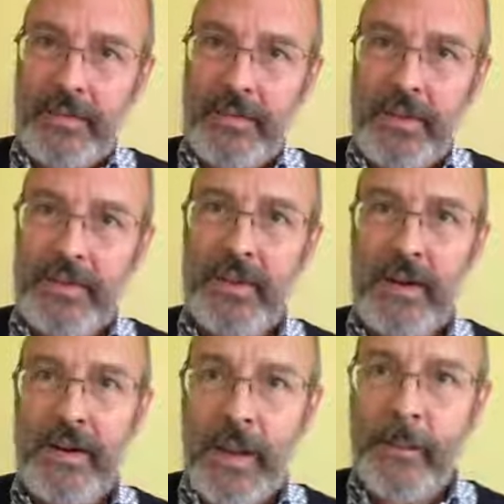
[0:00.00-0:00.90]
That's not
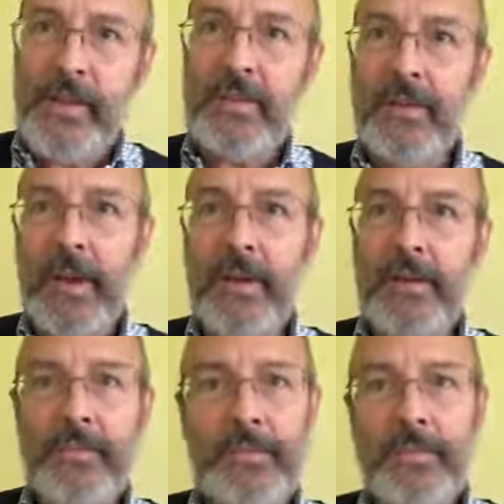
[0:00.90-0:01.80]
an empty threat.
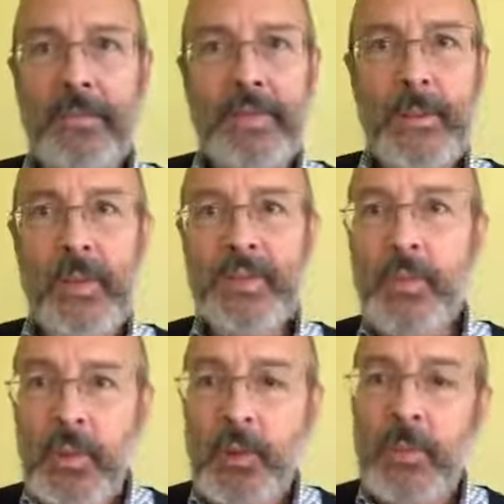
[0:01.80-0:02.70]
It means
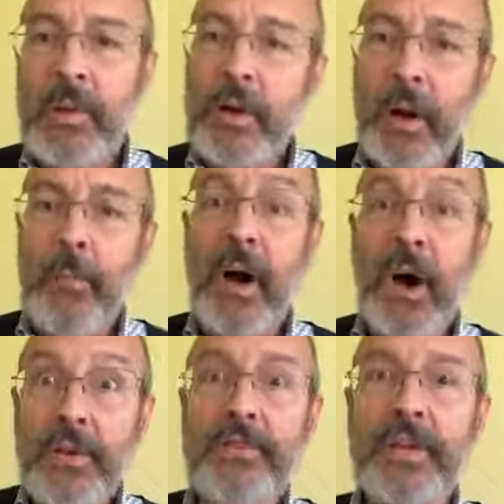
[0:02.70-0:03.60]
we could become
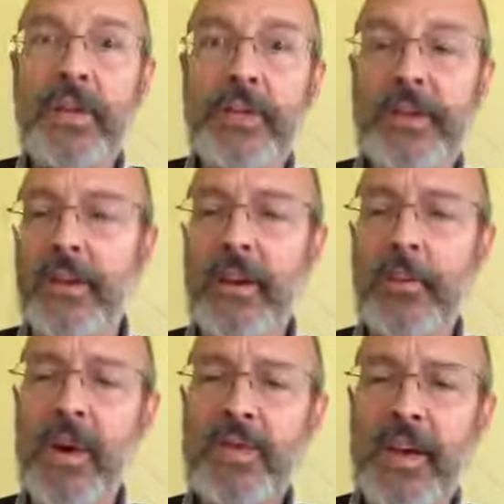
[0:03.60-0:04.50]
unforgiven. I
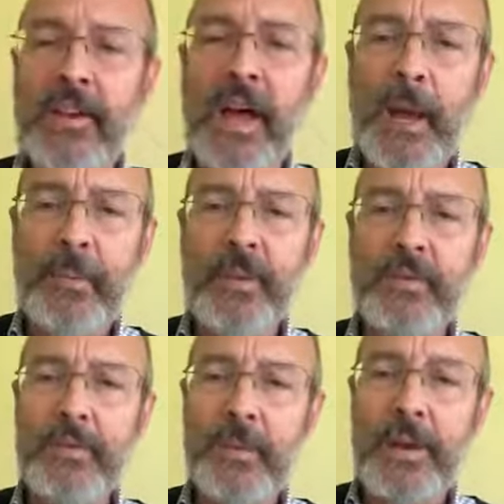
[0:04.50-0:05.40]
don't want that to happen
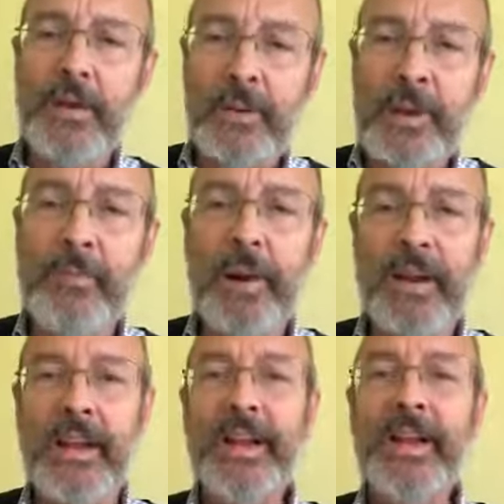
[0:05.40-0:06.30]
to me or
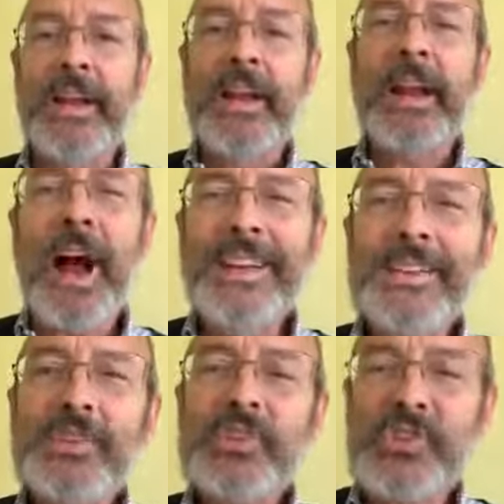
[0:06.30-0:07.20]
anybody.
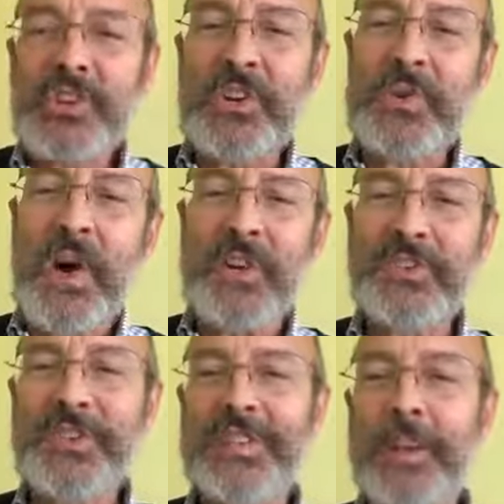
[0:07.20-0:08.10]
Kindness is
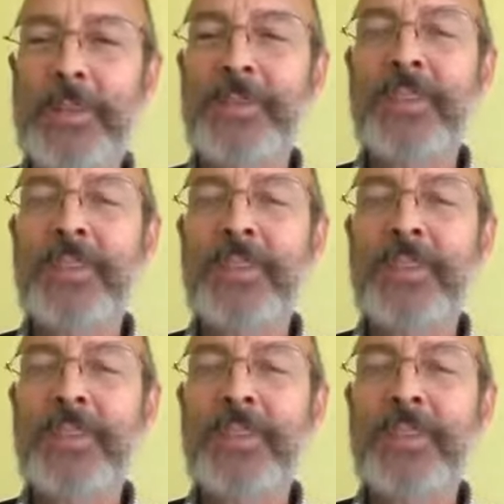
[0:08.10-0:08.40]
generosity.